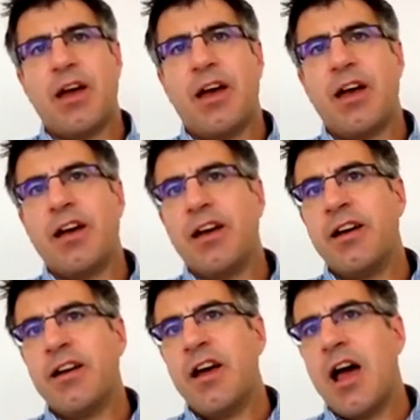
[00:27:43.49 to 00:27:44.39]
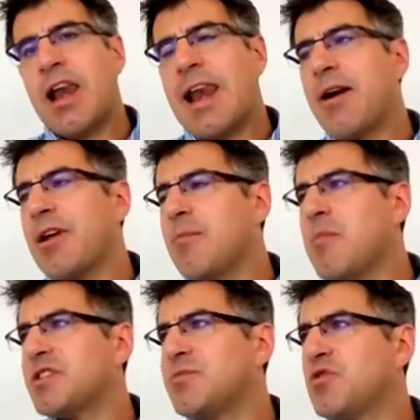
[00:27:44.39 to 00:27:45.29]
Uh, allowing a
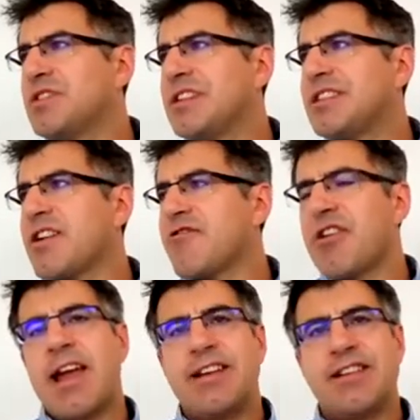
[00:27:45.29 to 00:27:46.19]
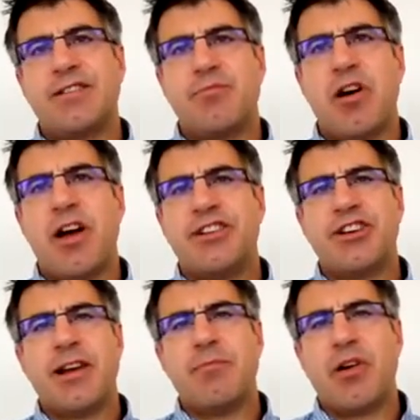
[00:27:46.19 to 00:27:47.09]
much more disaggregated supply
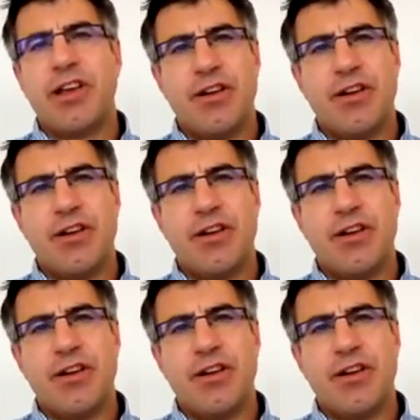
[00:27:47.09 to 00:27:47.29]
chain by